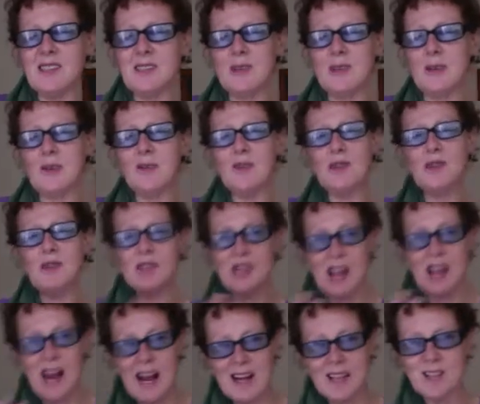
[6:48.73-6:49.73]
So if you
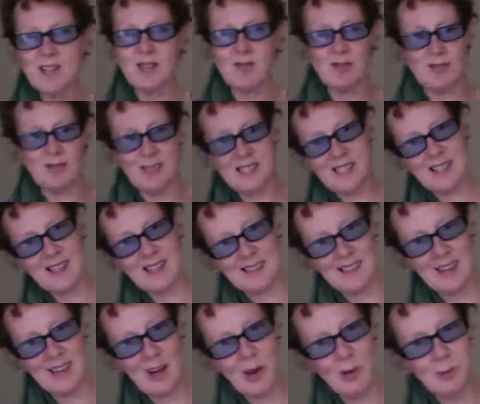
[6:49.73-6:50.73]
change it
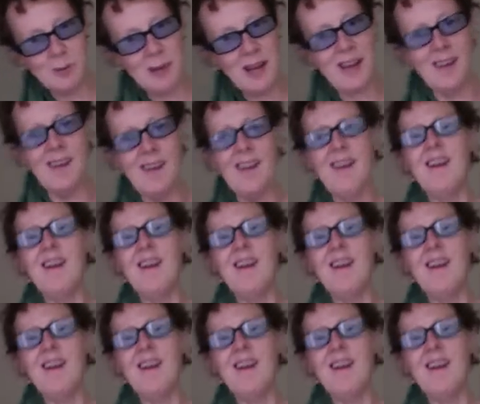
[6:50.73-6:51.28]
physically on me,